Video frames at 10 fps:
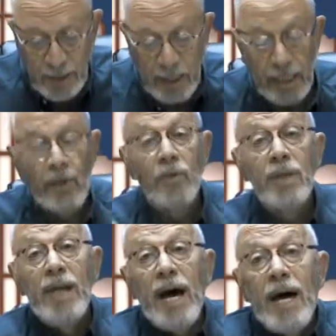They go to
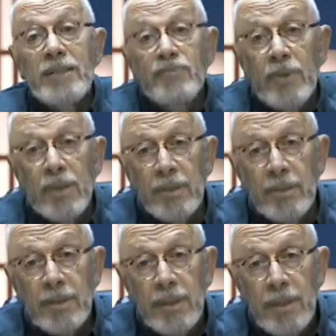the hospital.
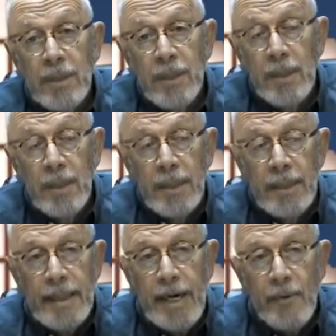
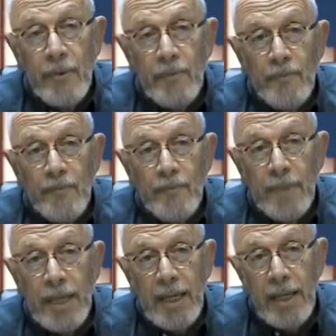Now,
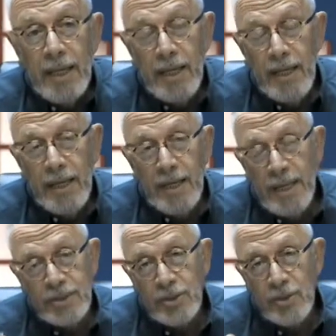
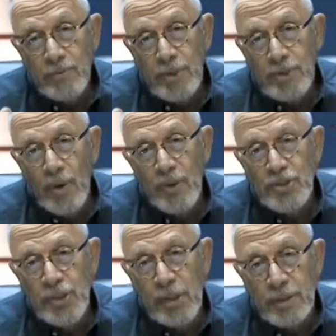let's assume there's no
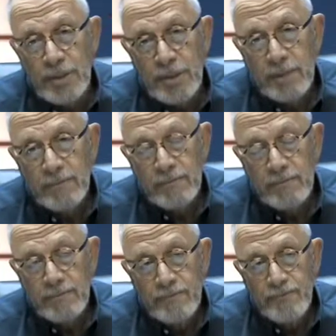insurance.
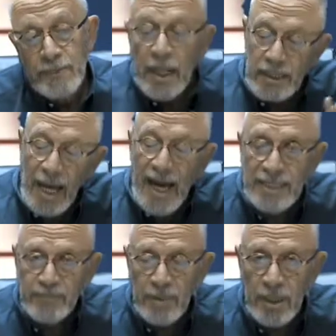The
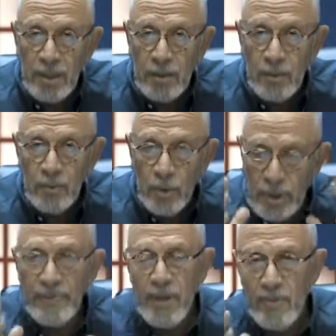hospital will
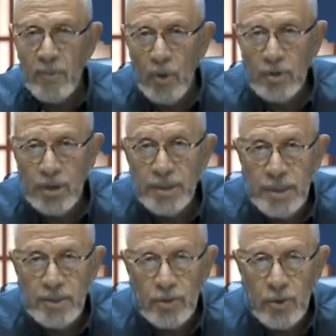give them
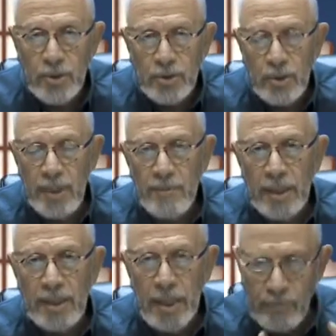emergency tr
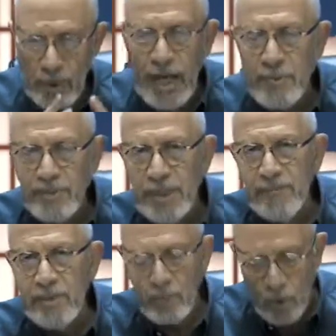treatment and perhaps
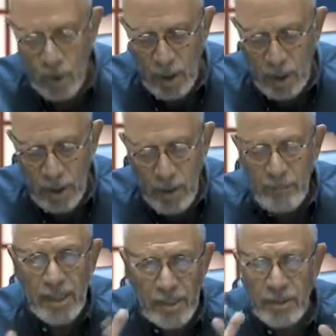even more
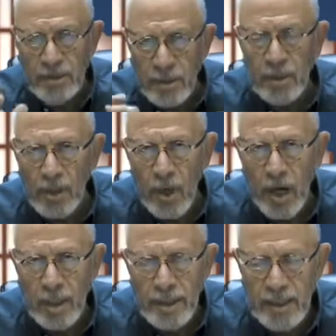because under the
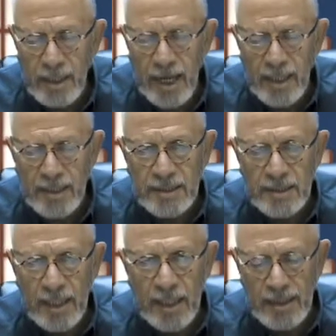law in the United
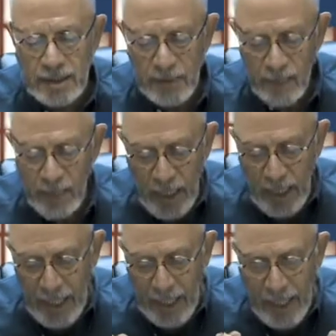States,
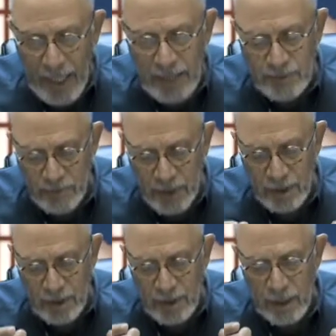a
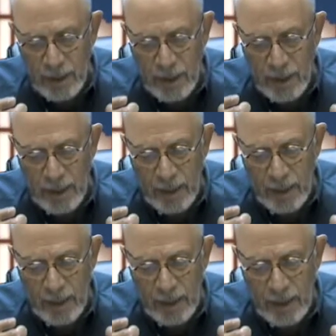hospital
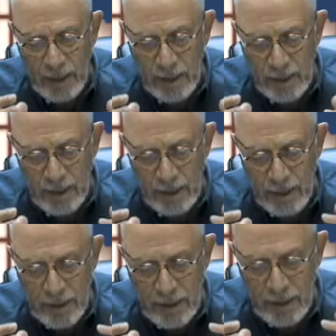uh,
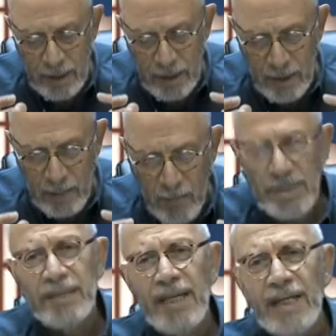
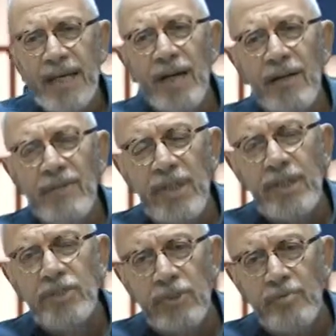must take care of an
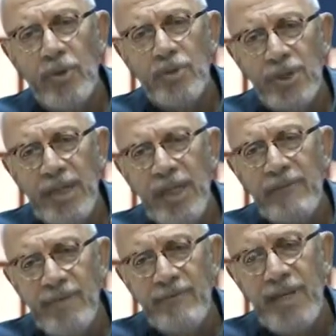injured person
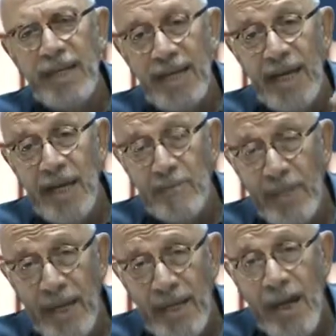even if they cannot
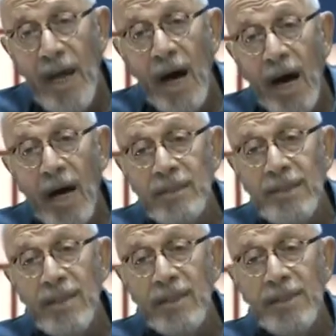pay
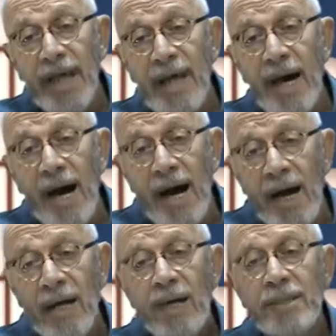until they
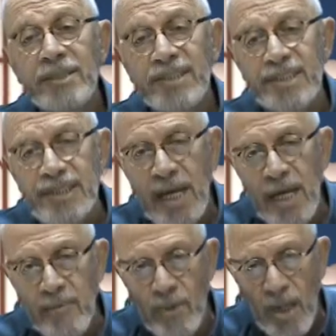are
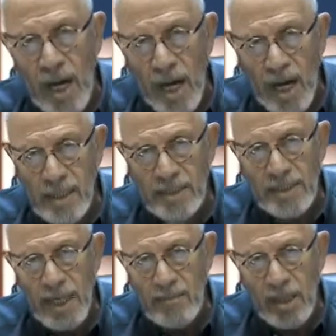stabilized.
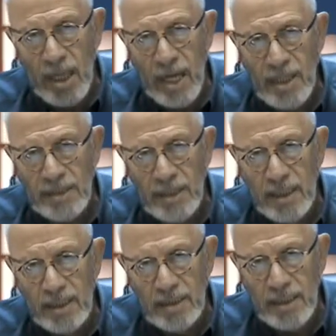Stabilized
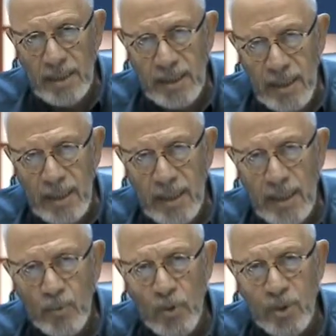is the key
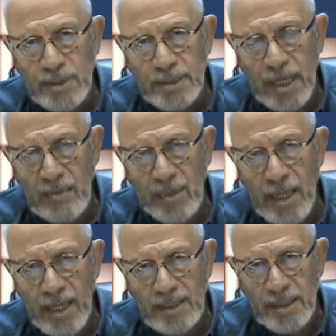word.
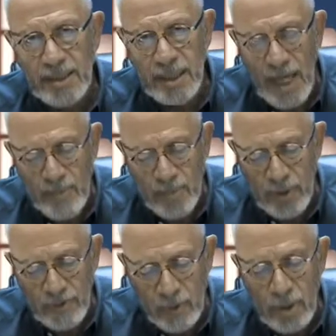Stabilized is the
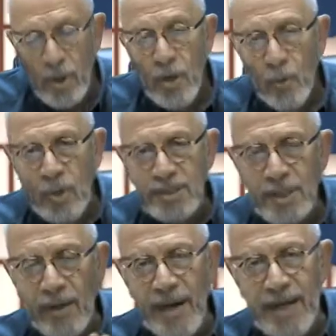operative word. Once
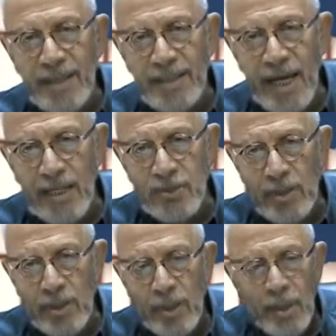they're out of
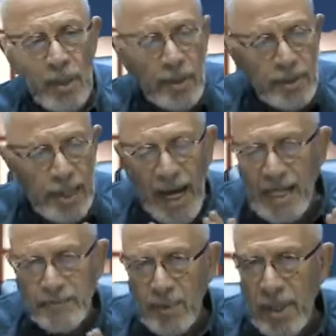danger, the
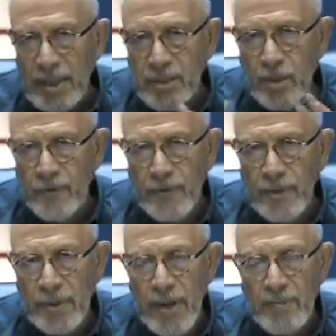hospital has no
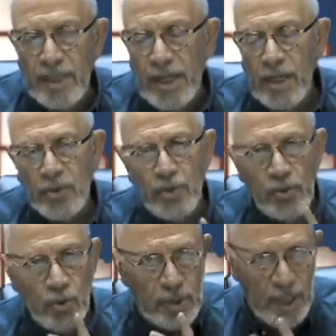further obligation
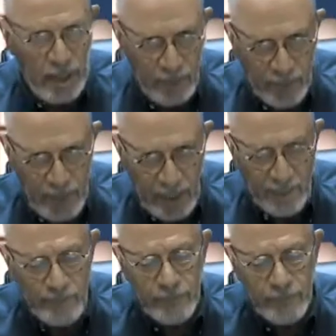to care for them.